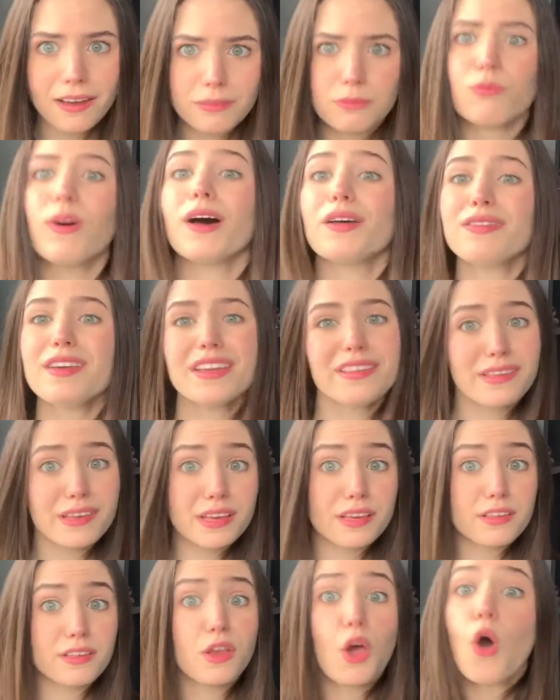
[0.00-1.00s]
Well, this
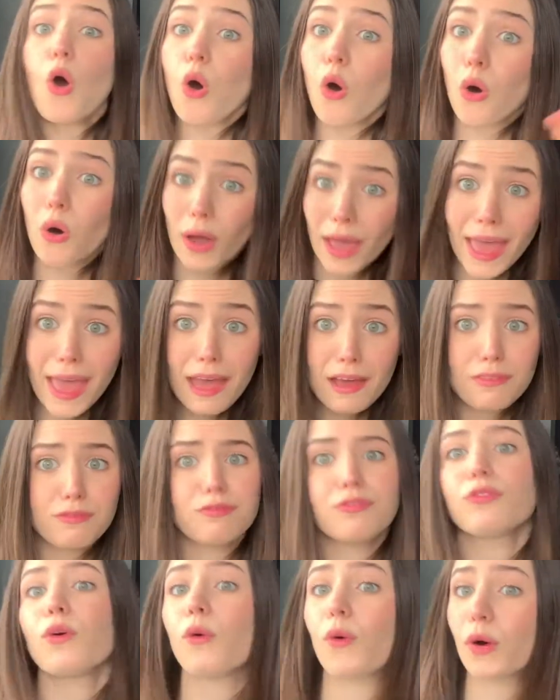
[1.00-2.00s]
is ohev
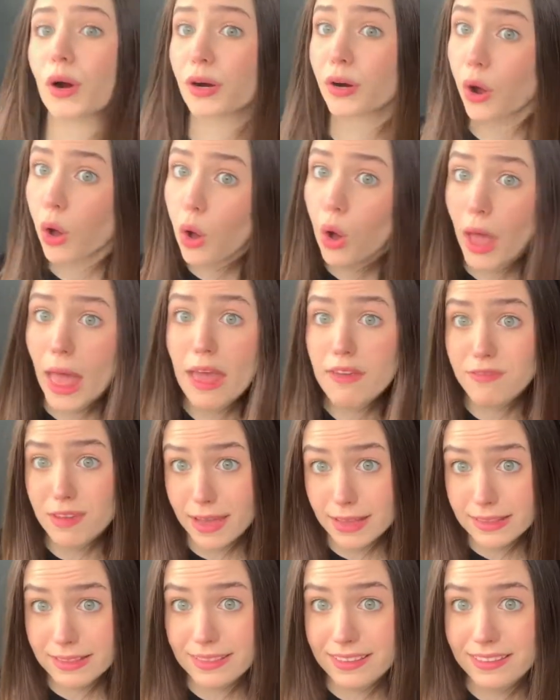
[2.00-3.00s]
or
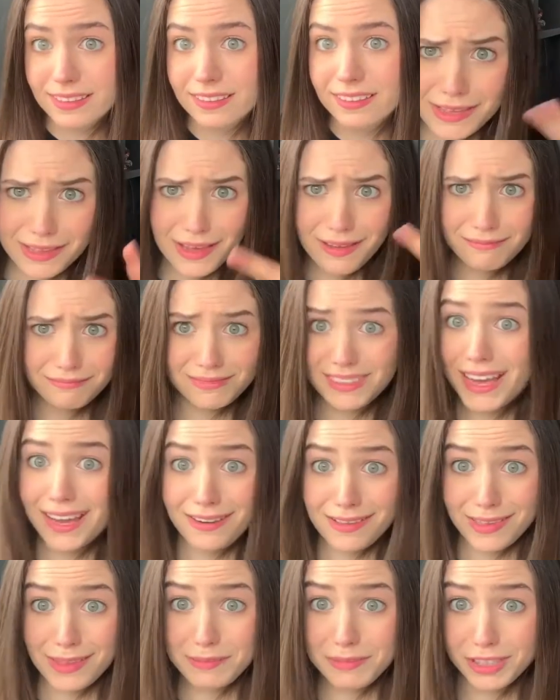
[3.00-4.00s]
ohevet. They sound kind
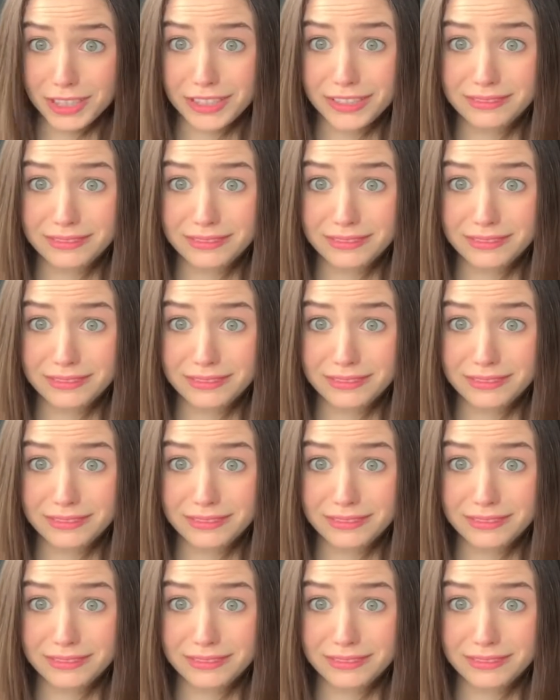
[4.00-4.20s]
of similar.